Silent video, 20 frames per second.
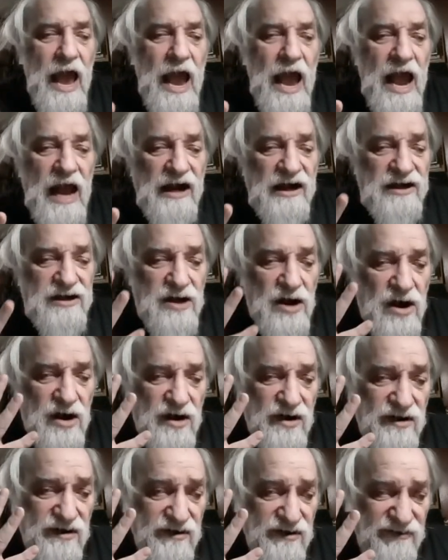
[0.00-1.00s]
And
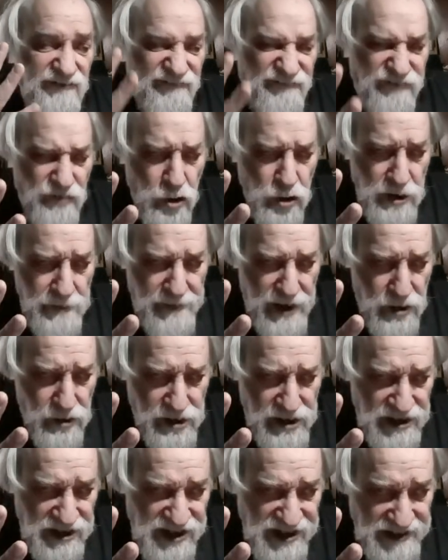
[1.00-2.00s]
4
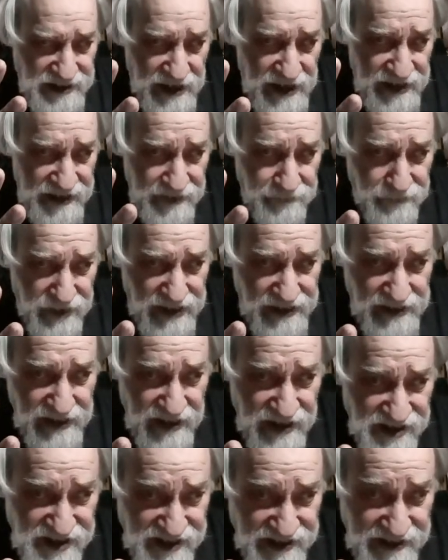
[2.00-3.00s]
Americans died in
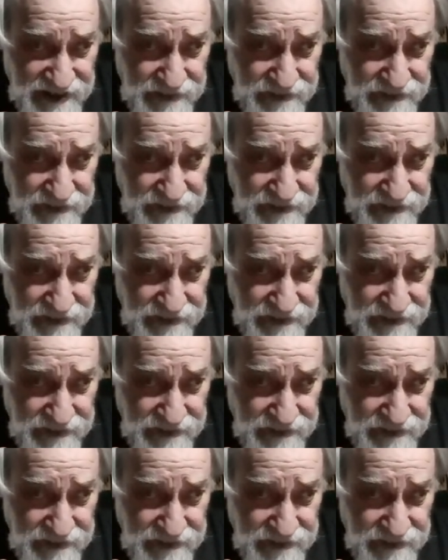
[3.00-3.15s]
Benghazi.